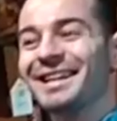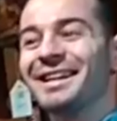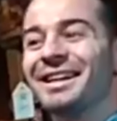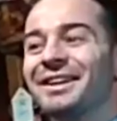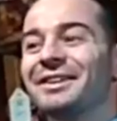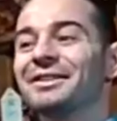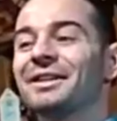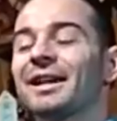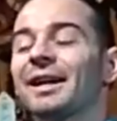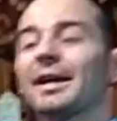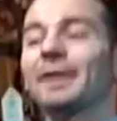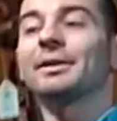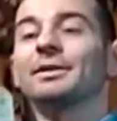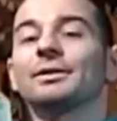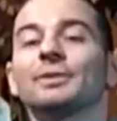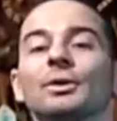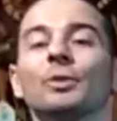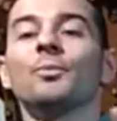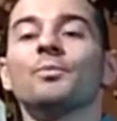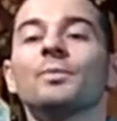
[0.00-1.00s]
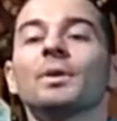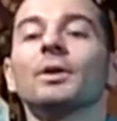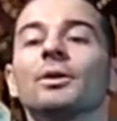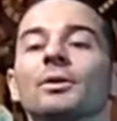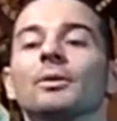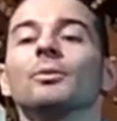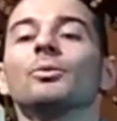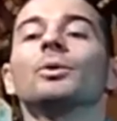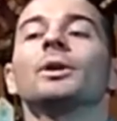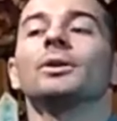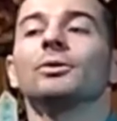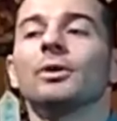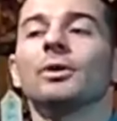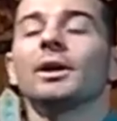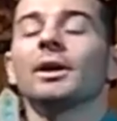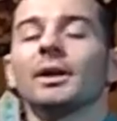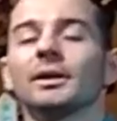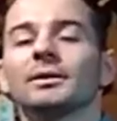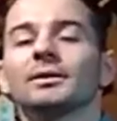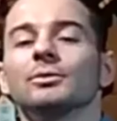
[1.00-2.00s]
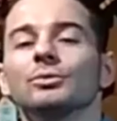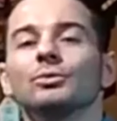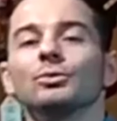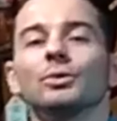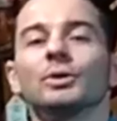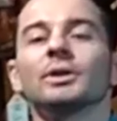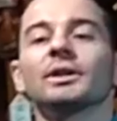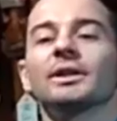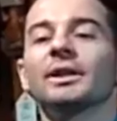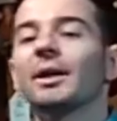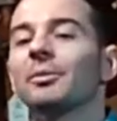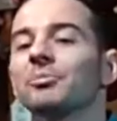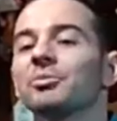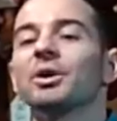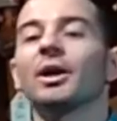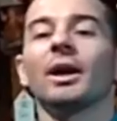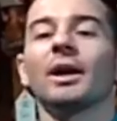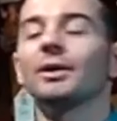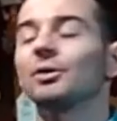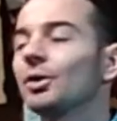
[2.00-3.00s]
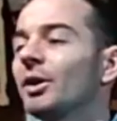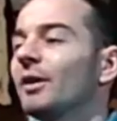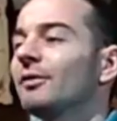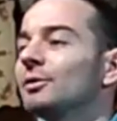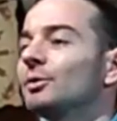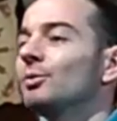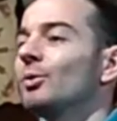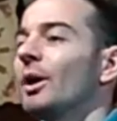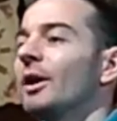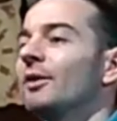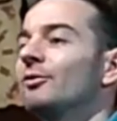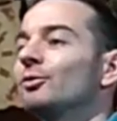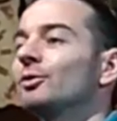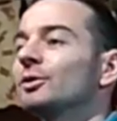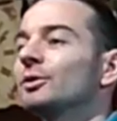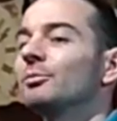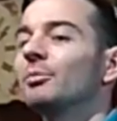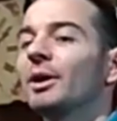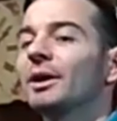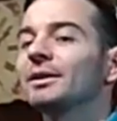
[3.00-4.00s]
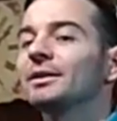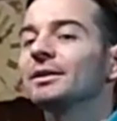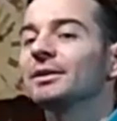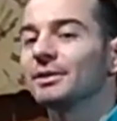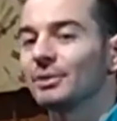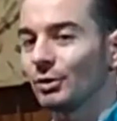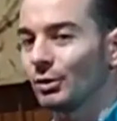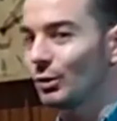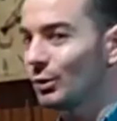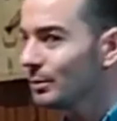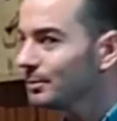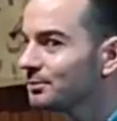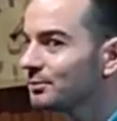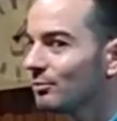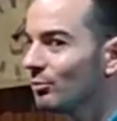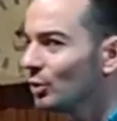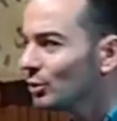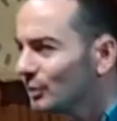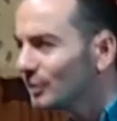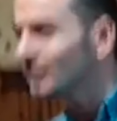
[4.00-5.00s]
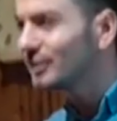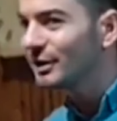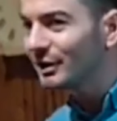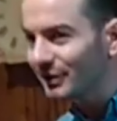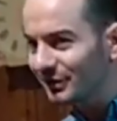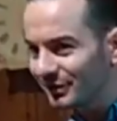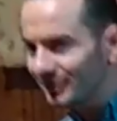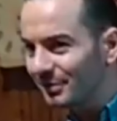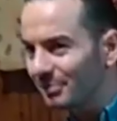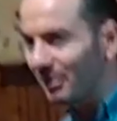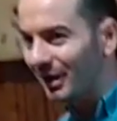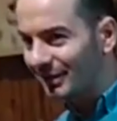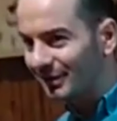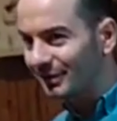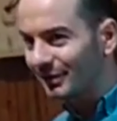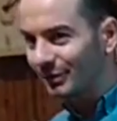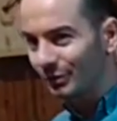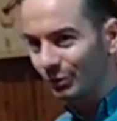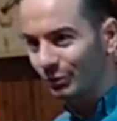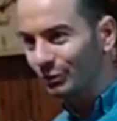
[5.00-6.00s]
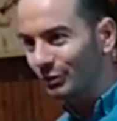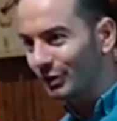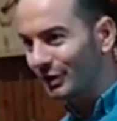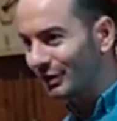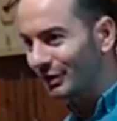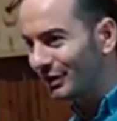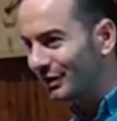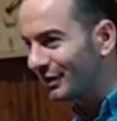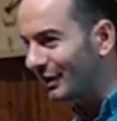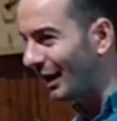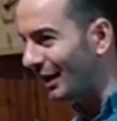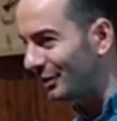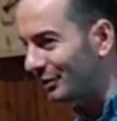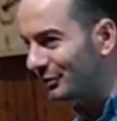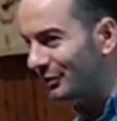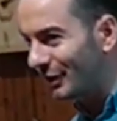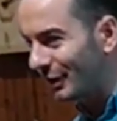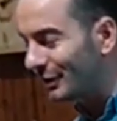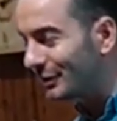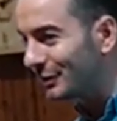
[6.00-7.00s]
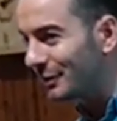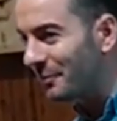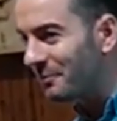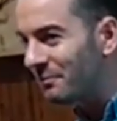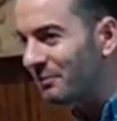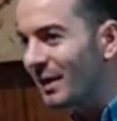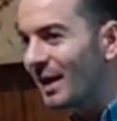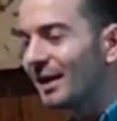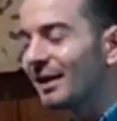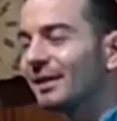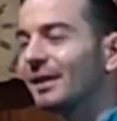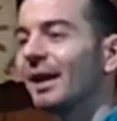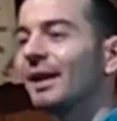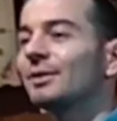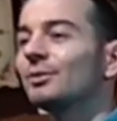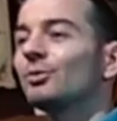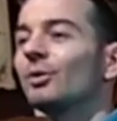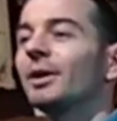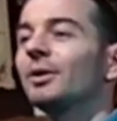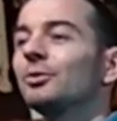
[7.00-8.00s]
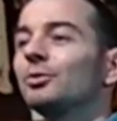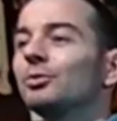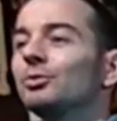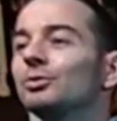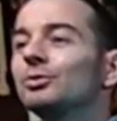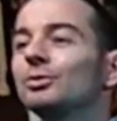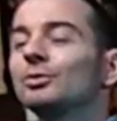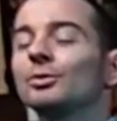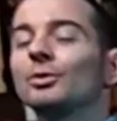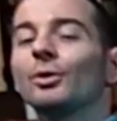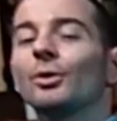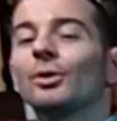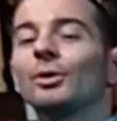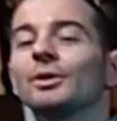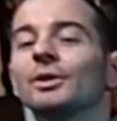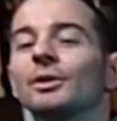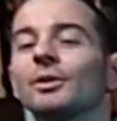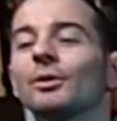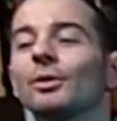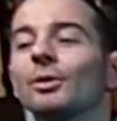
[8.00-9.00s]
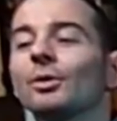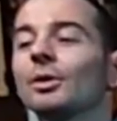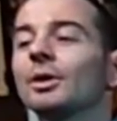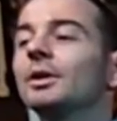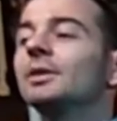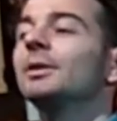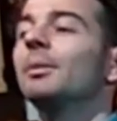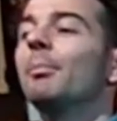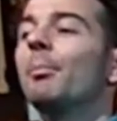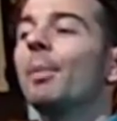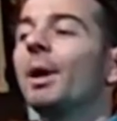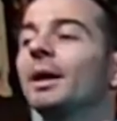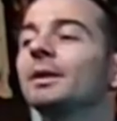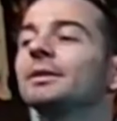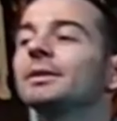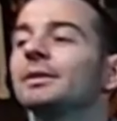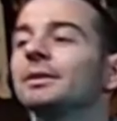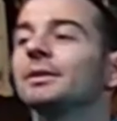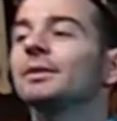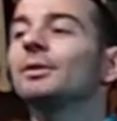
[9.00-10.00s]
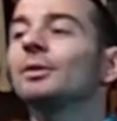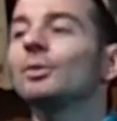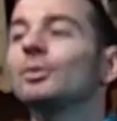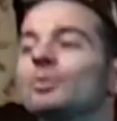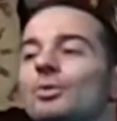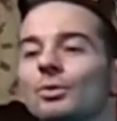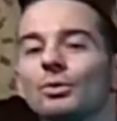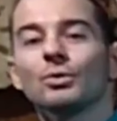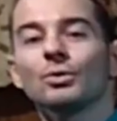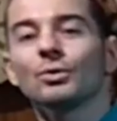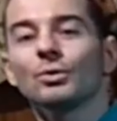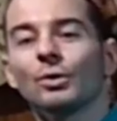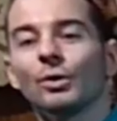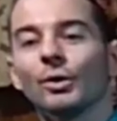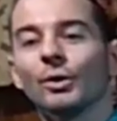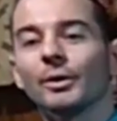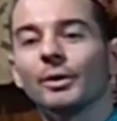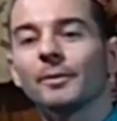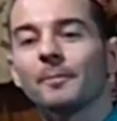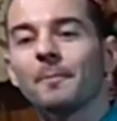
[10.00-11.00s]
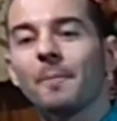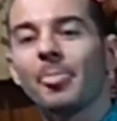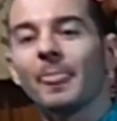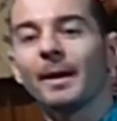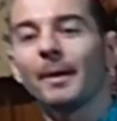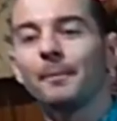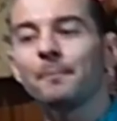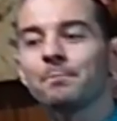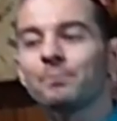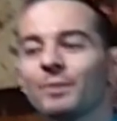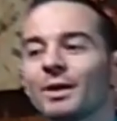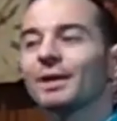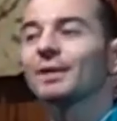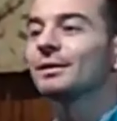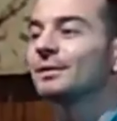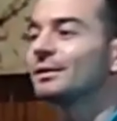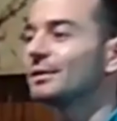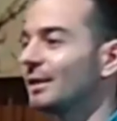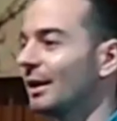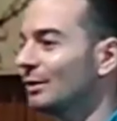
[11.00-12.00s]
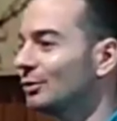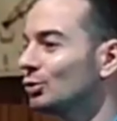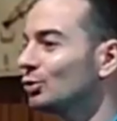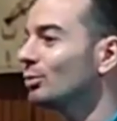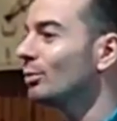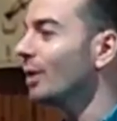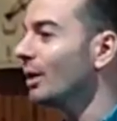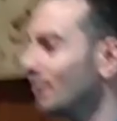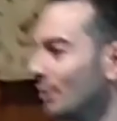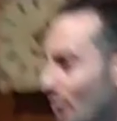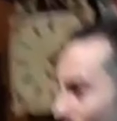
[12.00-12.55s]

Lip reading: Okay, so when you are not a good worker, yeah, behind you have the wife or the mother-in-law. Mostly there is a mother-in-law doing these kind of things. That's why you used to call the clock the mother-in-law cuckoo clock. Yeah? Sasuma